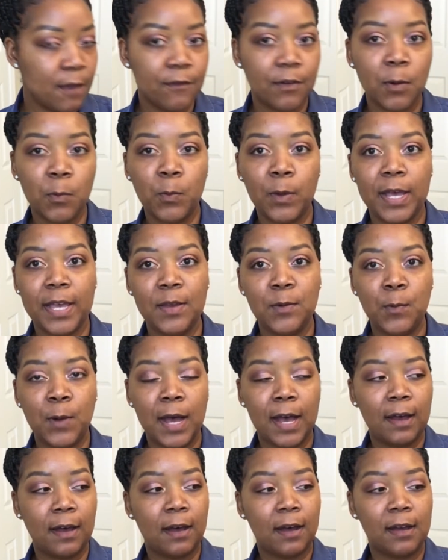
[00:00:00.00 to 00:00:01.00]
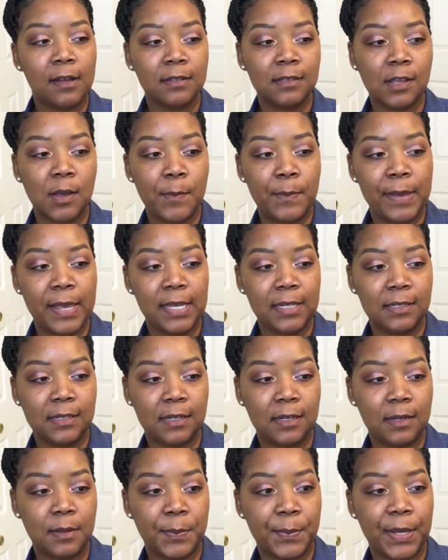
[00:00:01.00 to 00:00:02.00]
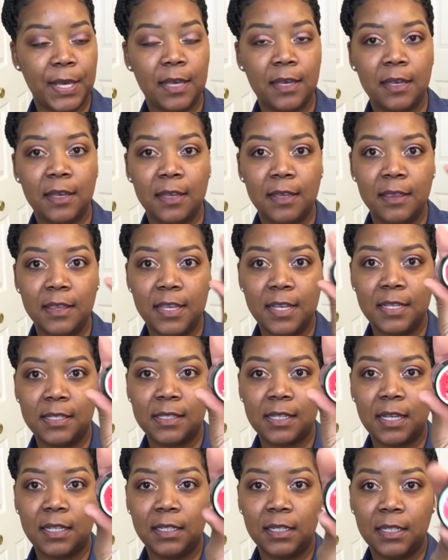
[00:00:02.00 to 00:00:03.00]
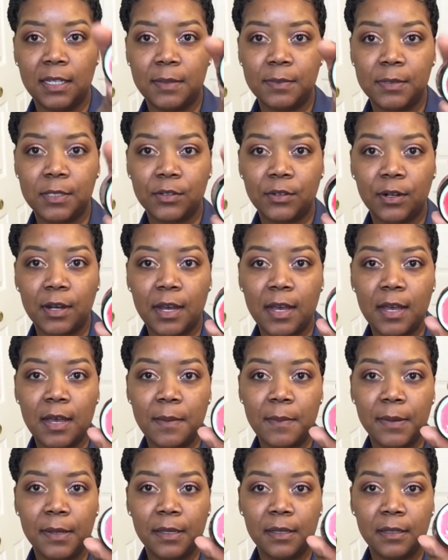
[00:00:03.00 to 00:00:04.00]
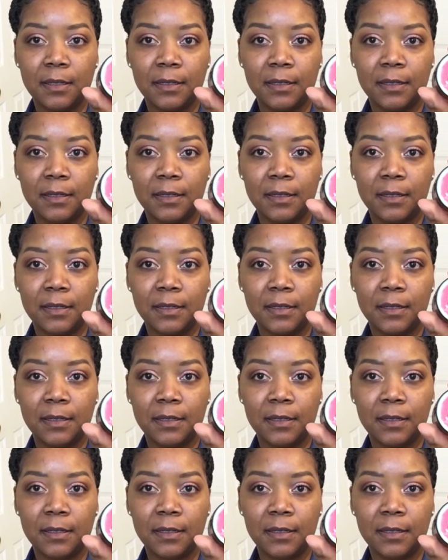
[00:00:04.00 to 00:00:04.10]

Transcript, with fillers: from Wet n Wild I also picked up this lip scrub